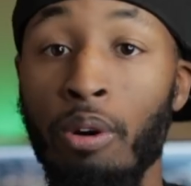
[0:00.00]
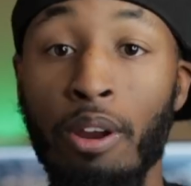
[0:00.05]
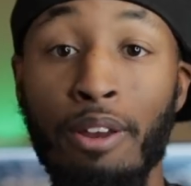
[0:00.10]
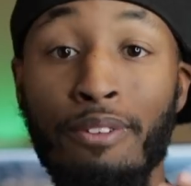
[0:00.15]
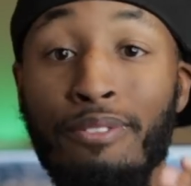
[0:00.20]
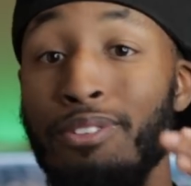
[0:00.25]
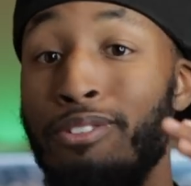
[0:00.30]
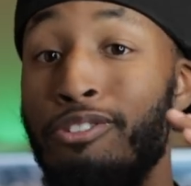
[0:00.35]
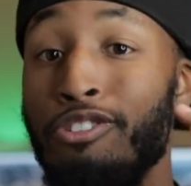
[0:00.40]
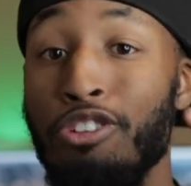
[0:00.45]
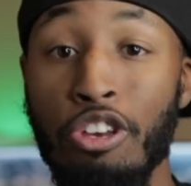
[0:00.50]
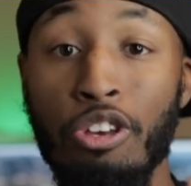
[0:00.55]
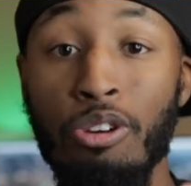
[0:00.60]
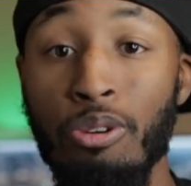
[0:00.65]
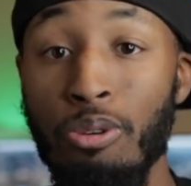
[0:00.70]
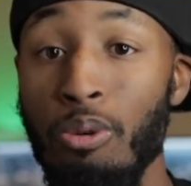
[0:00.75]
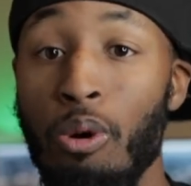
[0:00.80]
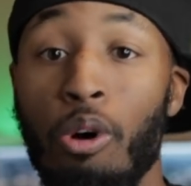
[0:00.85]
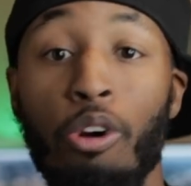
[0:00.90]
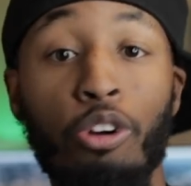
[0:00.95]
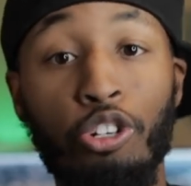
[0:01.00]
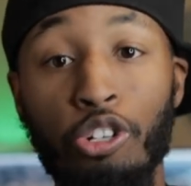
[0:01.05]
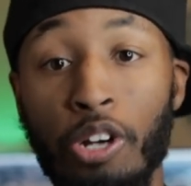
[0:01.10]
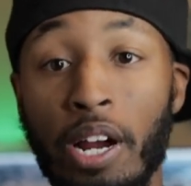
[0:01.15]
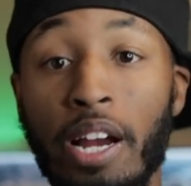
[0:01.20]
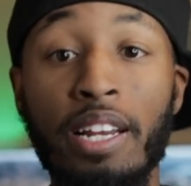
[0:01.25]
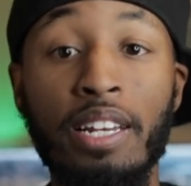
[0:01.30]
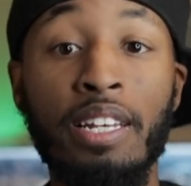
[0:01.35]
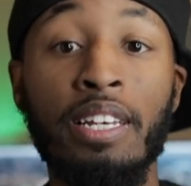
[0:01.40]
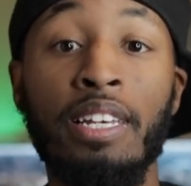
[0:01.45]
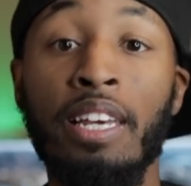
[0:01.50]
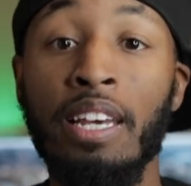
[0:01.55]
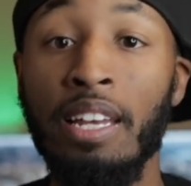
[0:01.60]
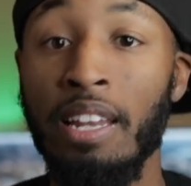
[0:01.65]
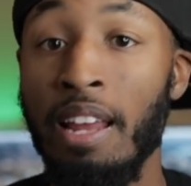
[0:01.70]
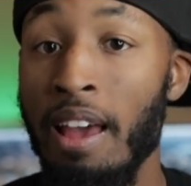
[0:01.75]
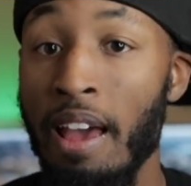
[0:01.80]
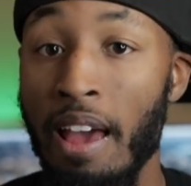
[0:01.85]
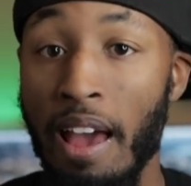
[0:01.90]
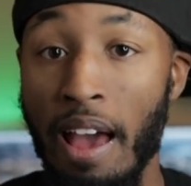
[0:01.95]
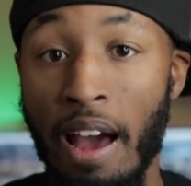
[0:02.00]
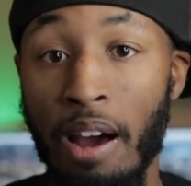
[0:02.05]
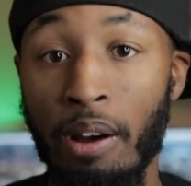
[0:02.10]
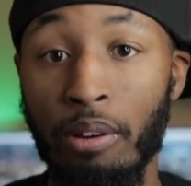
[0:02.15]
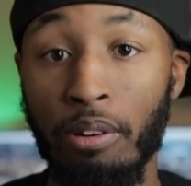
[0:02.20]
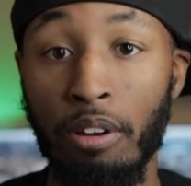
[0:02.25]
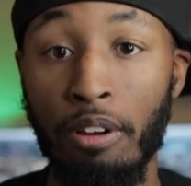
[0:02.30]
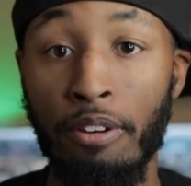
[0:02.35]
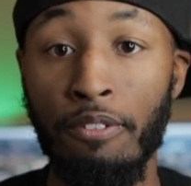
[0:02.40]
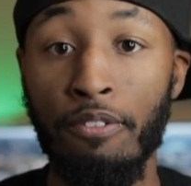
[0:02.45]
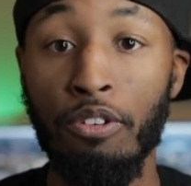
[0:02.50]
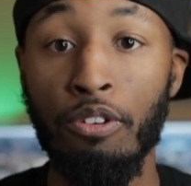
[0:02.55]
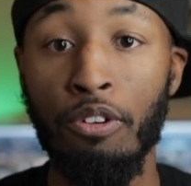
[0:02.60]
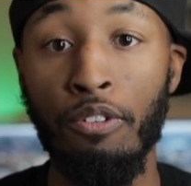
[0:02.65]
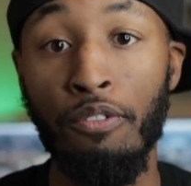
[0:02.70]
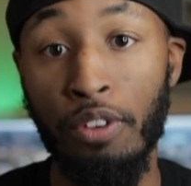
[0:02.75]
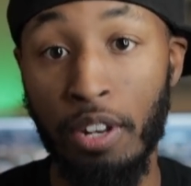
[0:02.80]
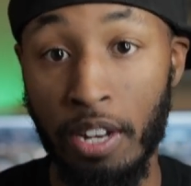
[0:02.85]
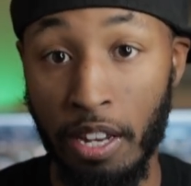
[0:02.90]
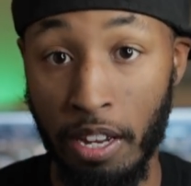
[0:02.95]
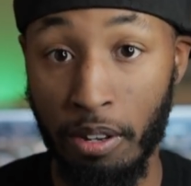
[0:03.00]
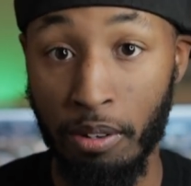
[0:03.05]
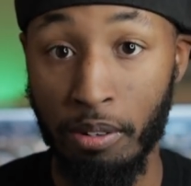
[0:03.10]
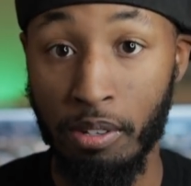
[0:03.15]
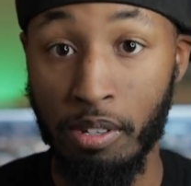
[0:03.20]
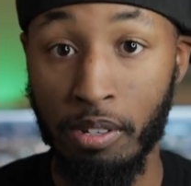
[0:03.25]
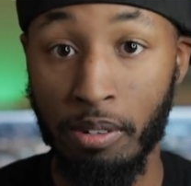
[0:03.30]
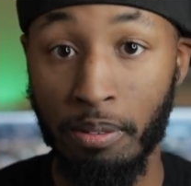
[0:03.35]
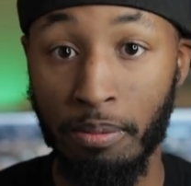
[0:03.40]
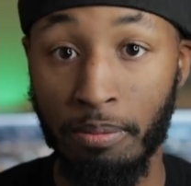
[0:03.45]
or even you are trying to get out of your videos.